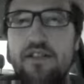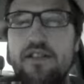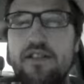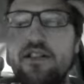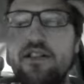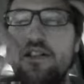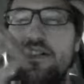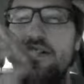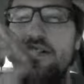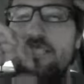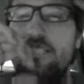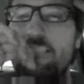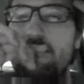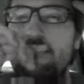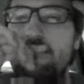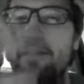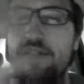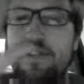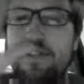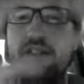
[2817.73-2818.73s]

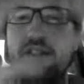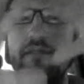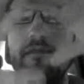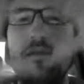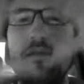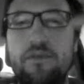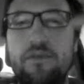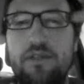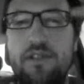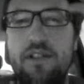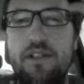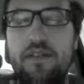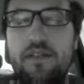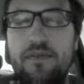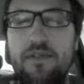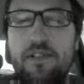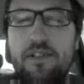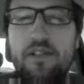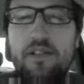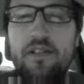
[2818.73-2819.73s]
The sum of
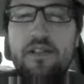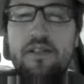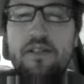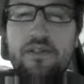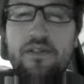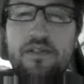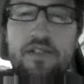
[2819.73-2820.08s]
the